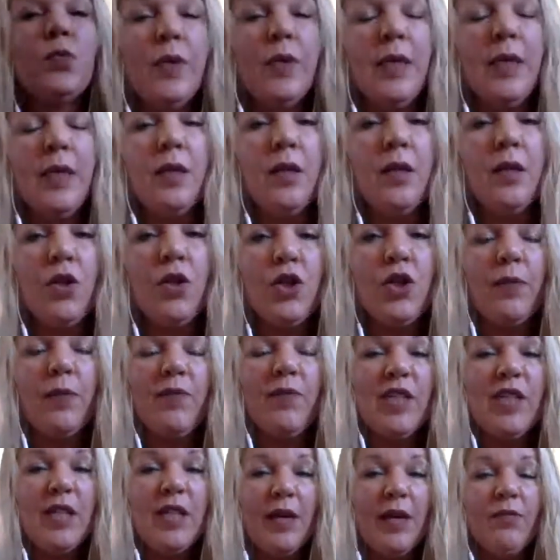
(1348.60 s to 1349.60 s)
research and
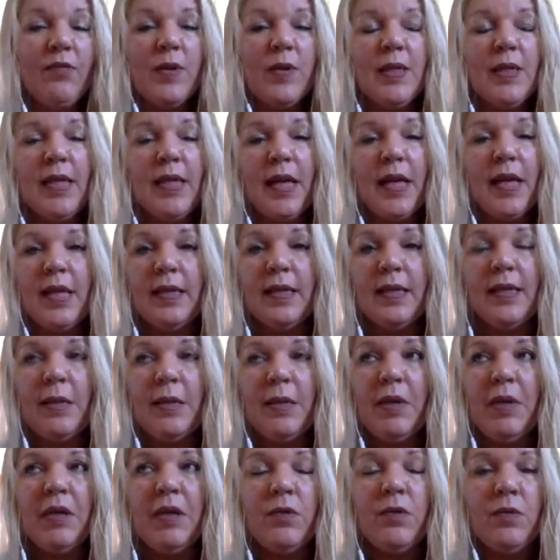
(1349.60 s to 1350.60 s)
with neuroscience. I
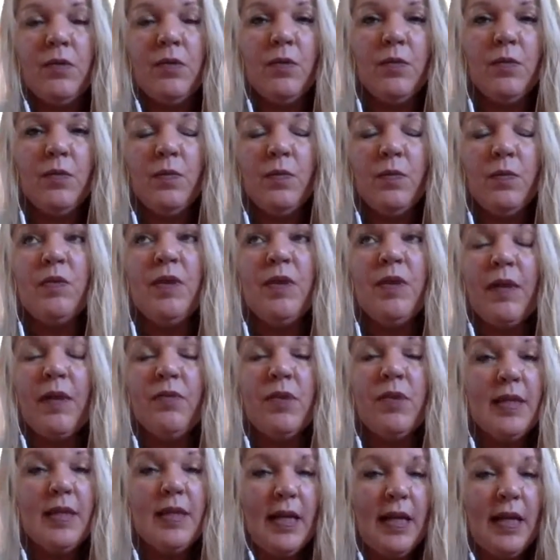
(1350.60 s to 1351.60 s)
mean,
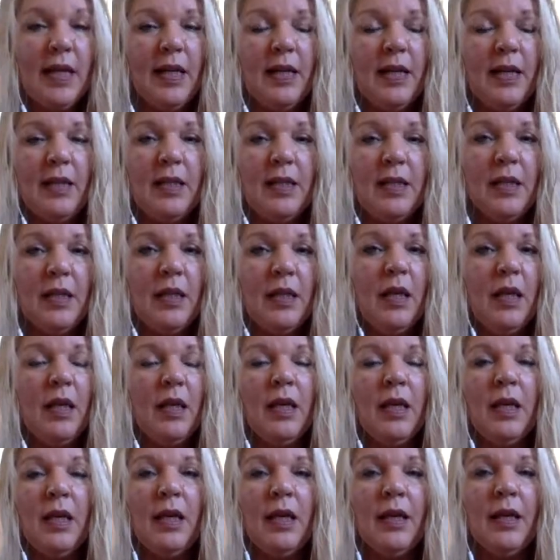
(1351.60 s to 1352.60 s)
neuroscience
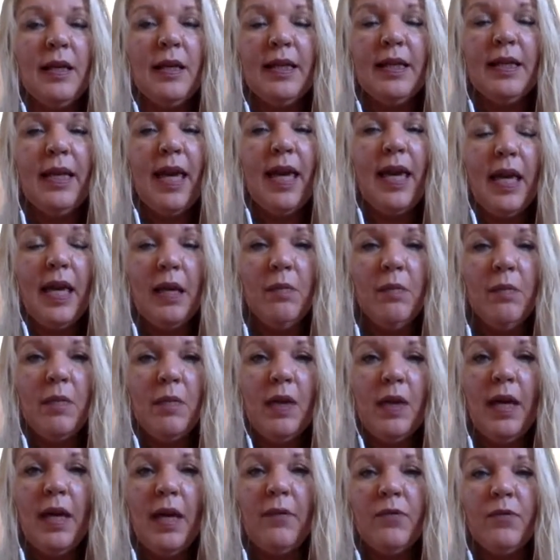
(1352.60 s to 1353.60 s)

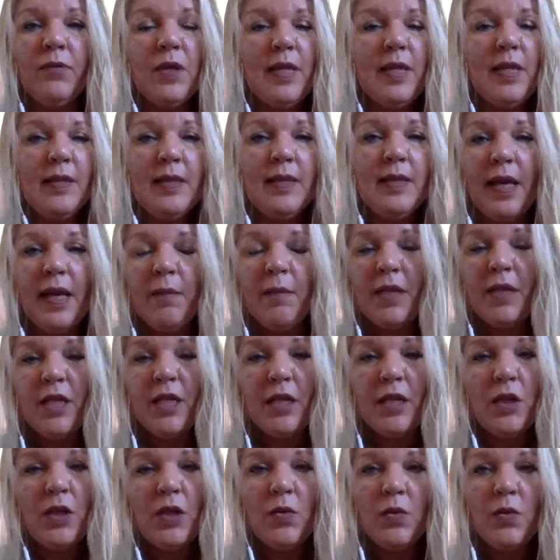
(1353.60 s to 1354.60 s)
was established
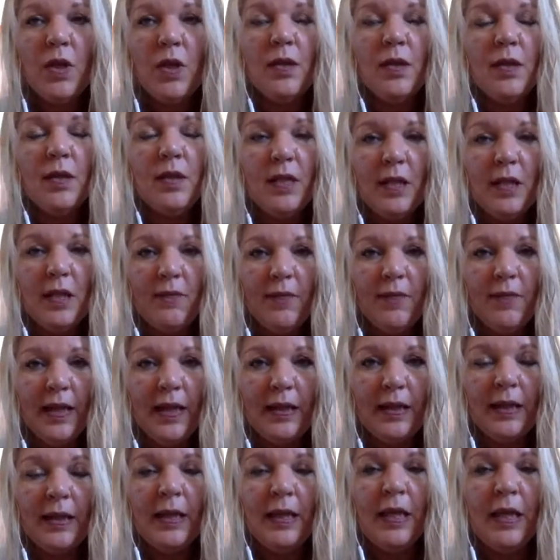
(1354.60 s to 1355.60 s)
in
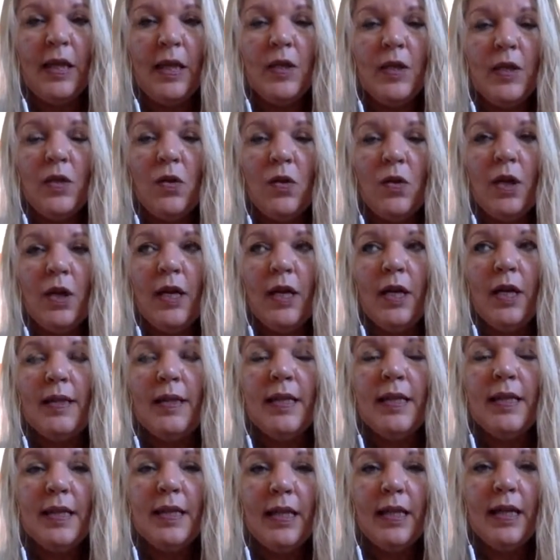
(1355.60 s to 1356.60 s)
2001, so
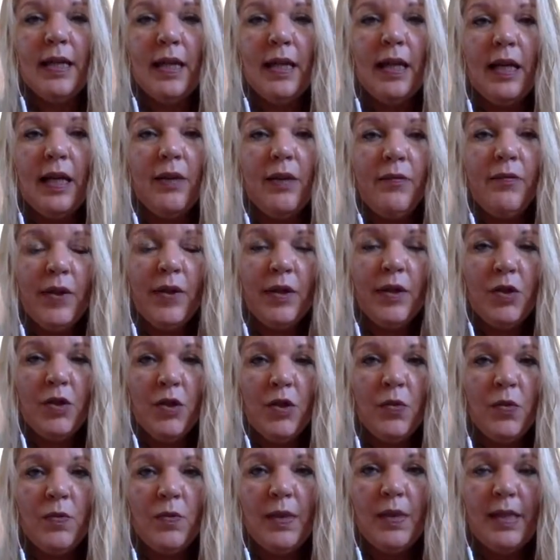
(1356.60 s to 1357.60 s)
it's still a very
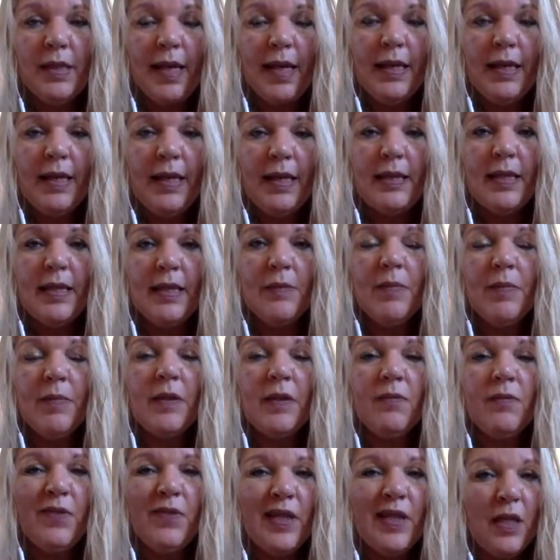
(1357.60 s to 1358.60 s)
new science.
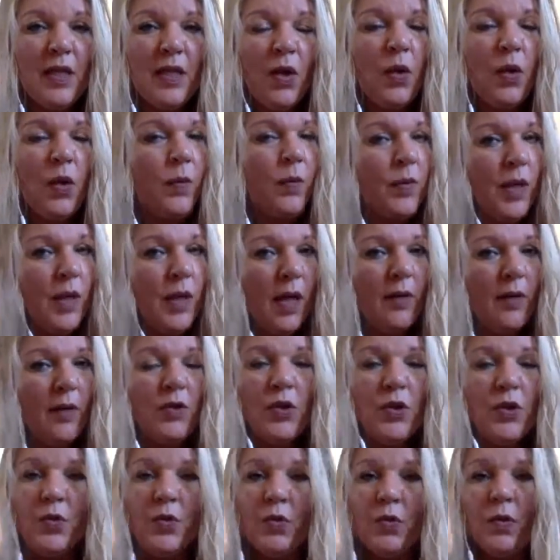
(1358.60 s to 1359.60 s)
But we know now
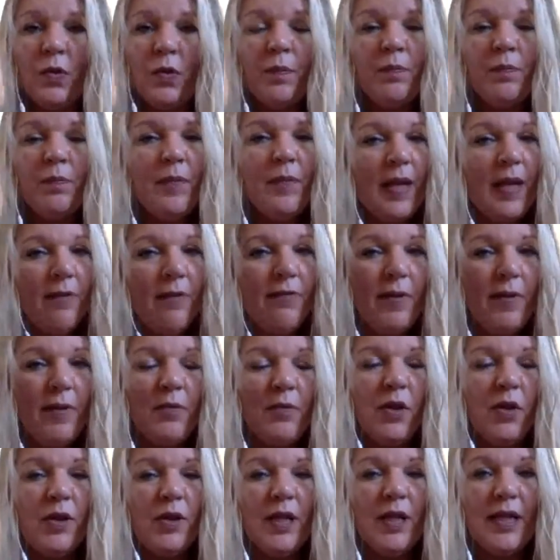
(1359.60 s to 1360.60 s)
through
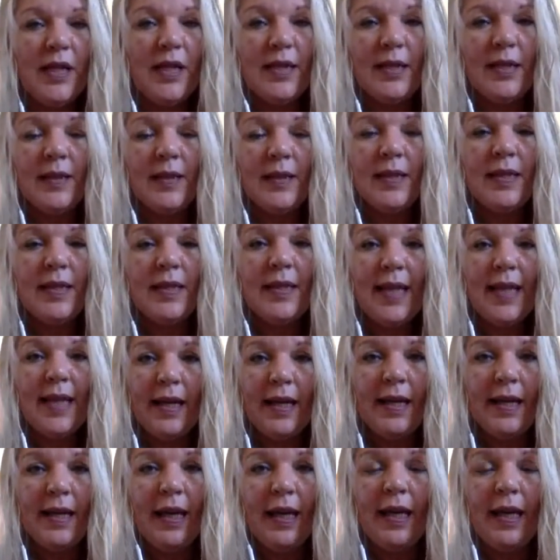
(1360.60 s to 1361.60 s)
fMRI
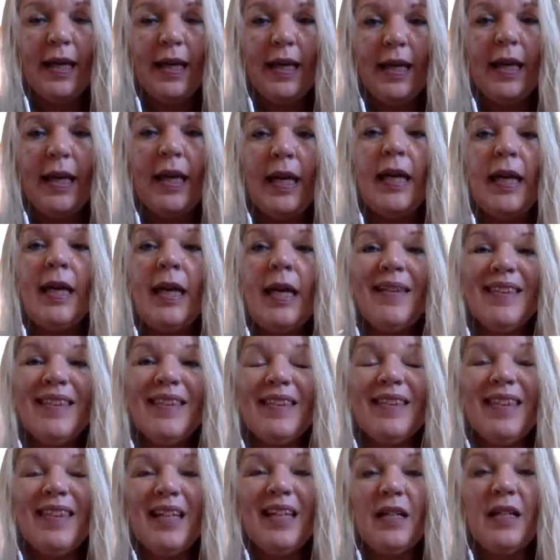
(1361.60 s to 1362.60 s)
scanning,
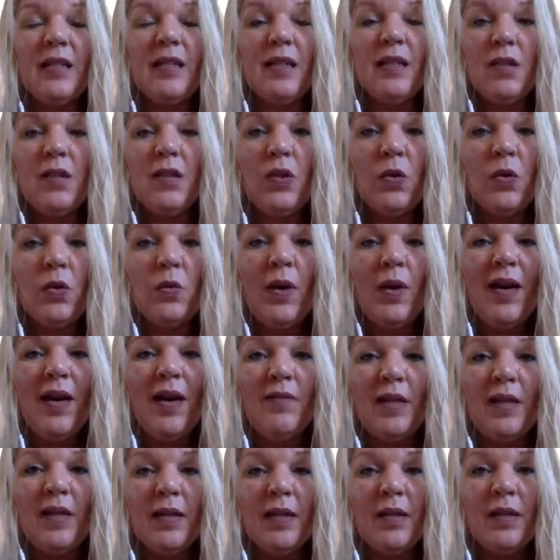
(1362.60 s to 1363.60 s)
there's new
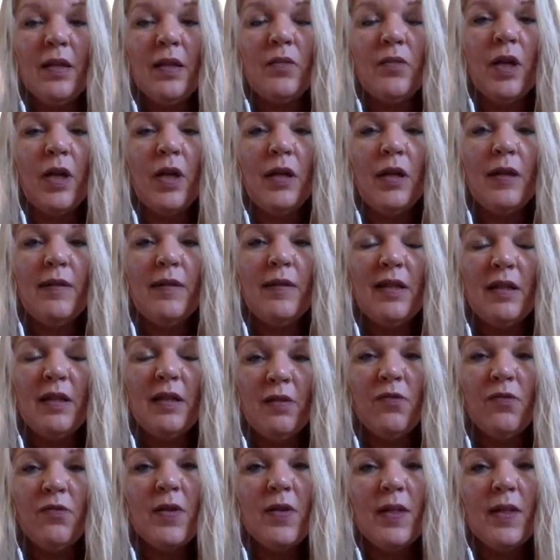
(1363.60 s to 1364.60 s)
evidence around the
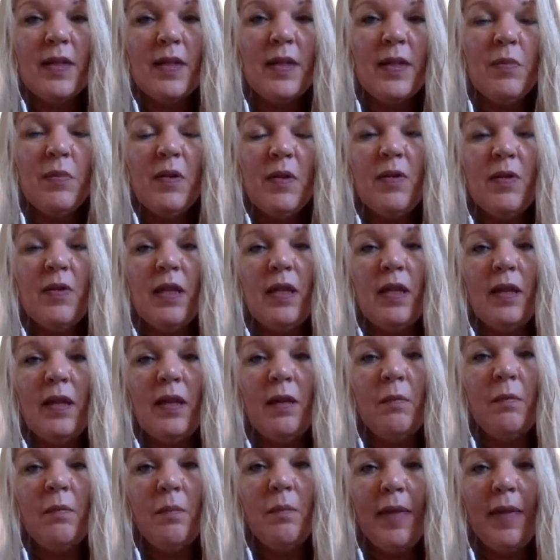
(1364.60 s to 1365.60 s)
differences between
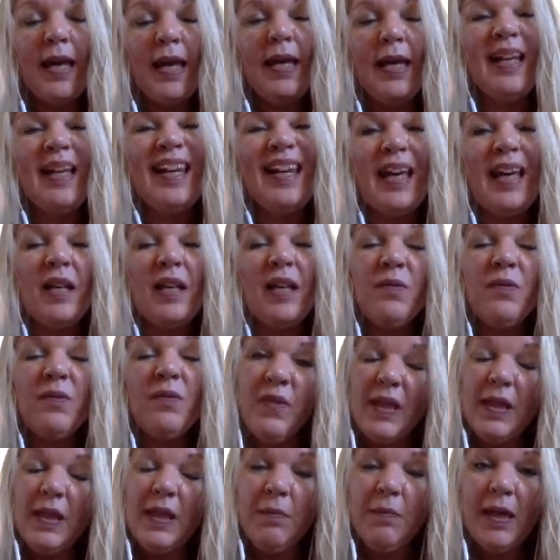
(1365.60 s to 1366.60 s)
the male and
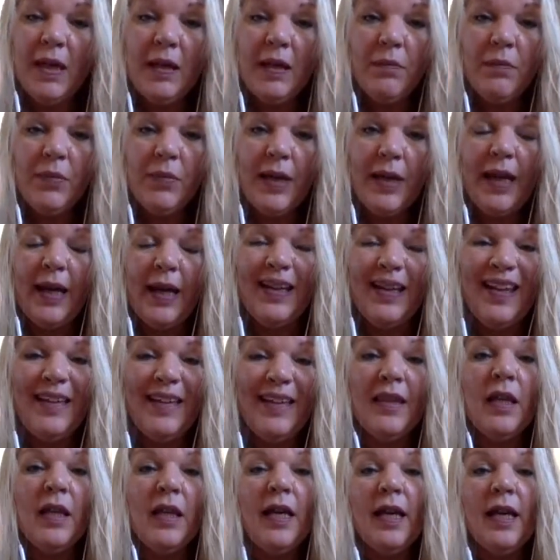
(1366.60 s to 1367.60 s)
female brain,
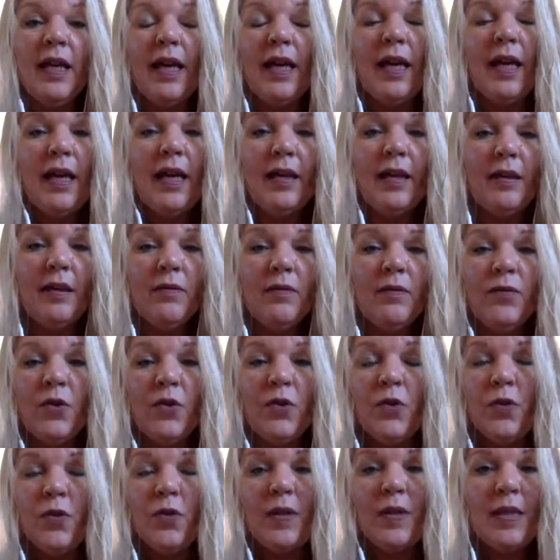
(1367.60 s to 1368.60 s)
and
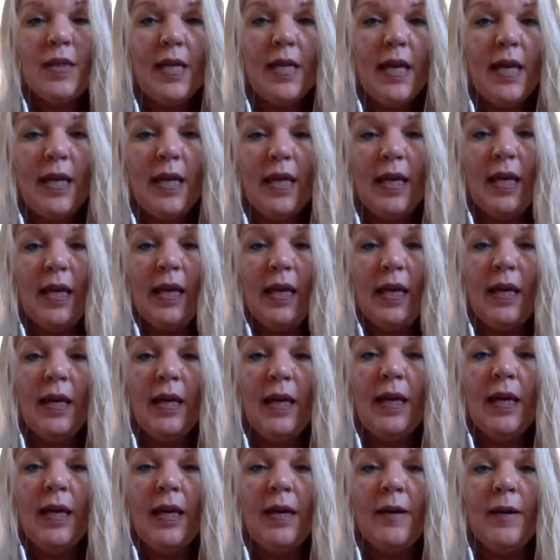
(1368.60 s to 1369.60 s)
what you're
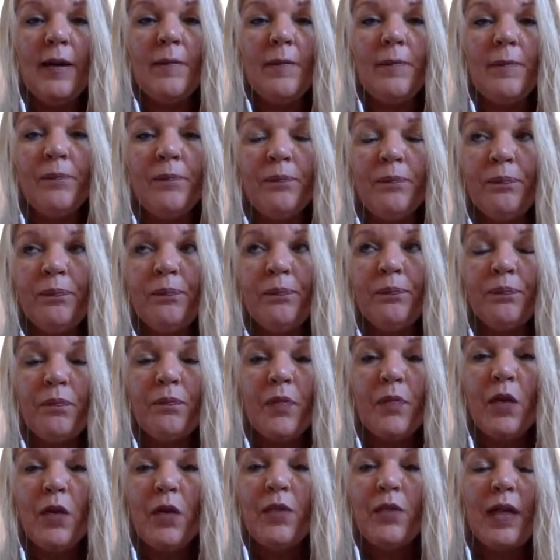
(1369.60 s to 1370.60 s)
saying.
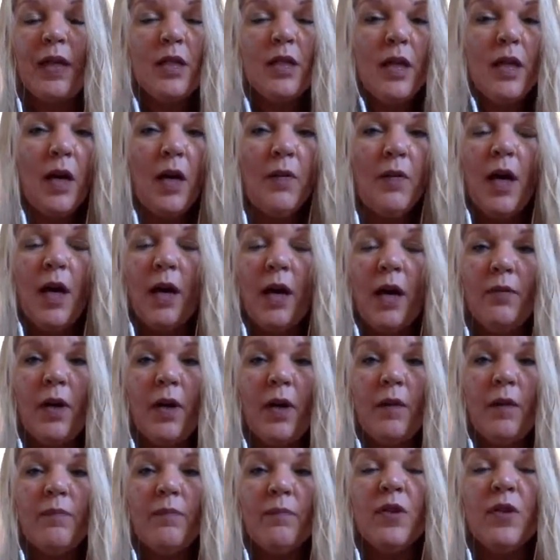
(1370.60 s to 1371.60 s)
Right now have
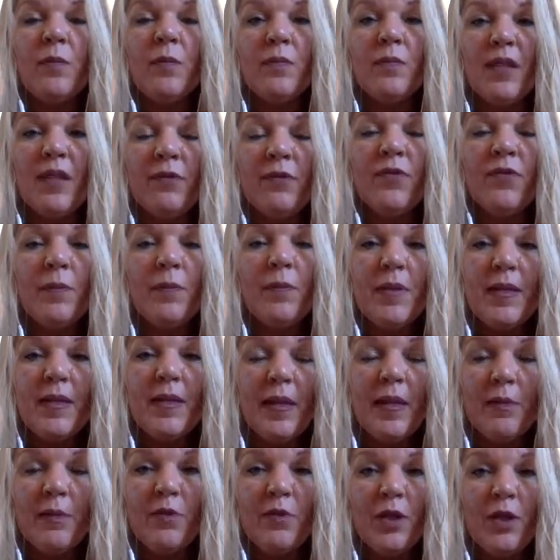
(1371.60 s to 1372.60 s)
the different
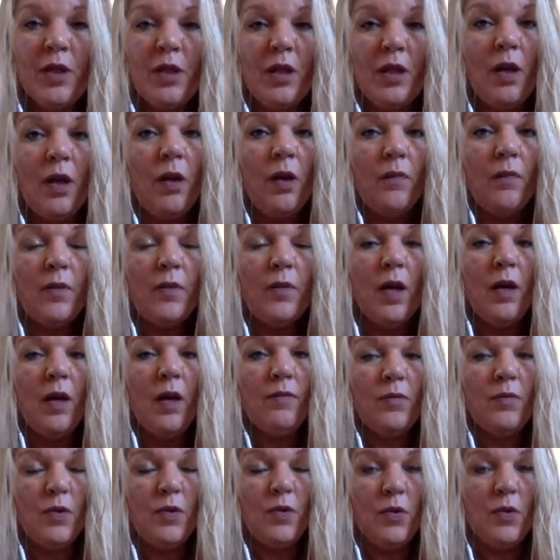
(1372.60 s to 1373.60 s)
perception of how
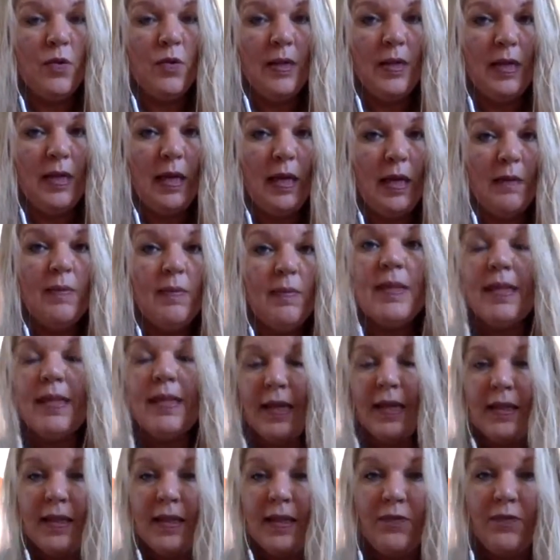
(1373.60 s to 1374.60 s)
to see
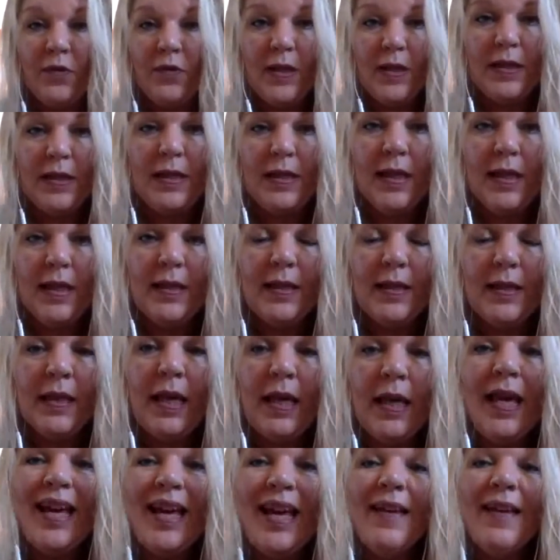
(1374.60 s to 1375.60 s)
sex, for instance.
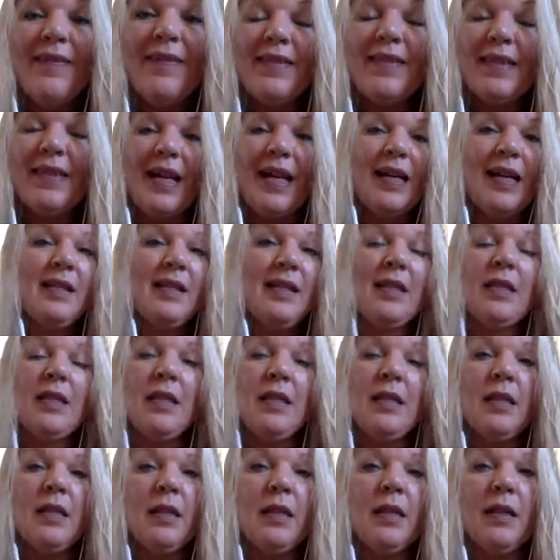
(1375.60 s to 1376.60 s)

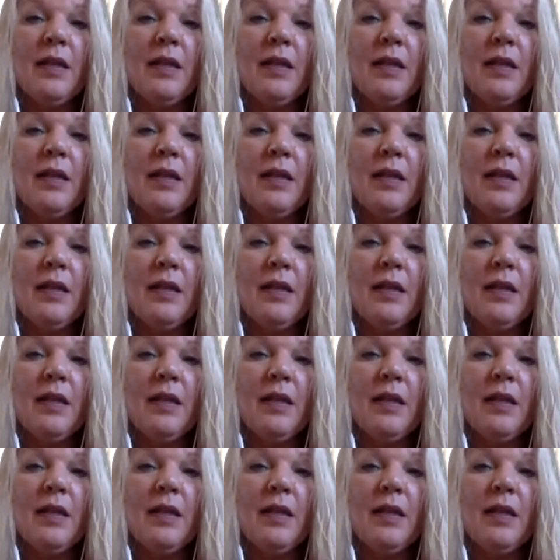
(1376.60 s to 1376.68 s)
That's